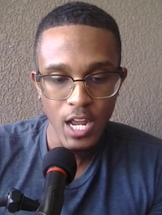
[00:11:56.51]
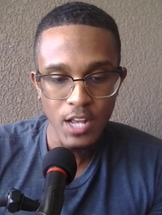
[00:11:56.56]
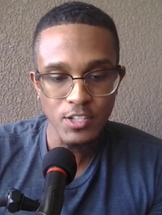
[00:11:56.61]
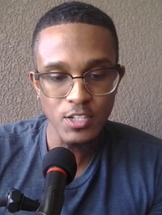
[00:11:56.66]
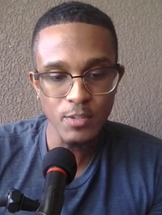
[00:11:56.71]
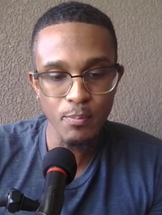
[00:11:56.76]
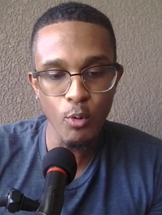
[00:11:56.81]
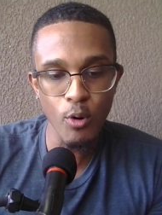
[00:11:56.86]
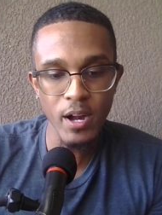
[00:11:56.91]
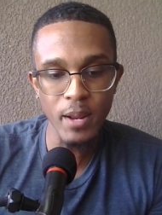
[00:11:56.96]

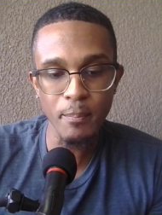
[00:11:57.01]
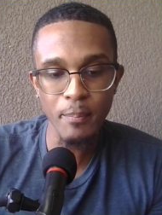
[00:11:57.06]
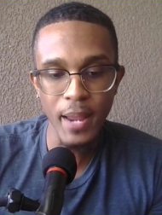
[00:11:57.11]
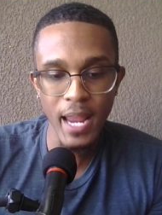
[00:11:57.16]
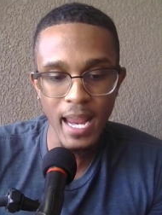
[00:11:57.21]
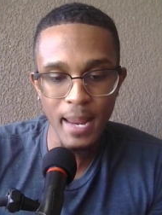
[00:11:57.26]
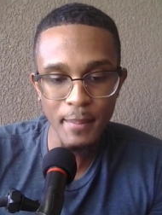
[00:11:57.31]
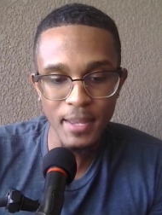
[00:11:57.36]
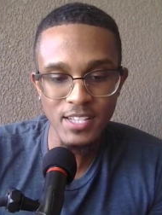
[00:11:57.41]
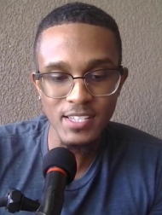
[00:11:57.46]
supporting
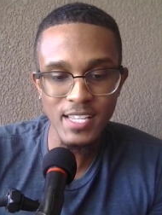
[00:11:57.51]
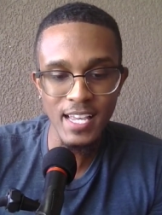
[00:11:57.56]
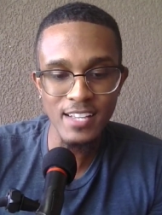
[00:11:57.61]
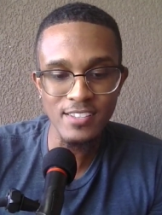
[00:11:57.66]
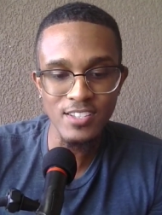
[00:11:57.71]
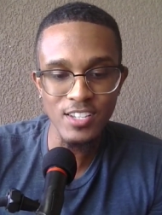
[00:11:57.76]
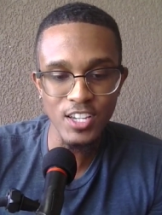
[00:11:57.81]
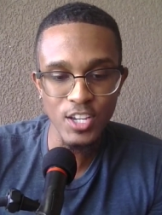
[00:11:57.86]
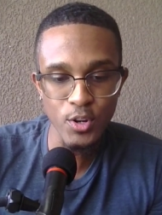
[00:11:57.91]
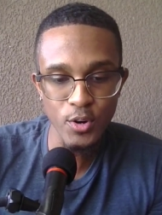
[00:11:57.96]
payments and
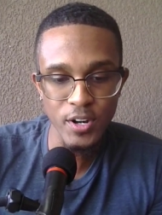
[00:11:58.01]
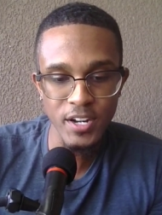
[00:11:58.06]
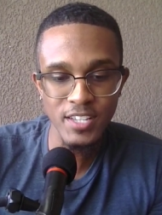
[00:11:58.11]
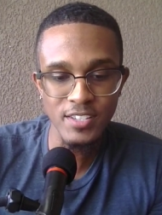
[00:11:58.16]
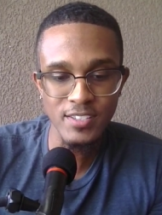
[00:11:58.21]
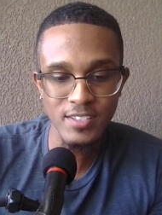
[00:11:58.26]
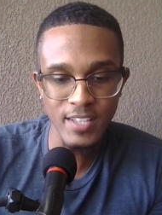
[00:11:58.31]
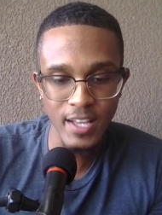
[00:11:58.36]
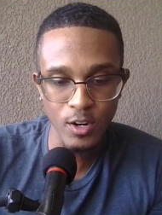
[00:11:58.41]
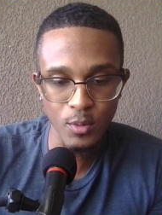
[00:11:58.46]
security
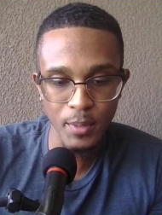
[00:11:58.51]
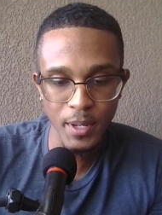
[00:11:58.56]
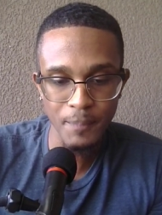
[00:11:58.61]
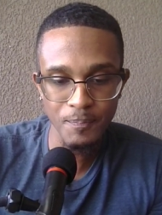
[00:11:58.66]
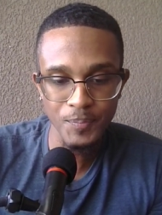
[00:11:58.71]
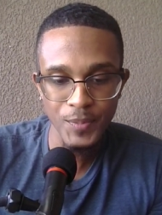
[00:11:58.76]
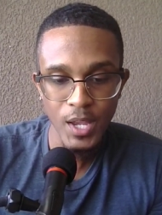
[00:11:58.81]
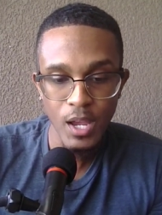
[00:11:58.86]
settlement.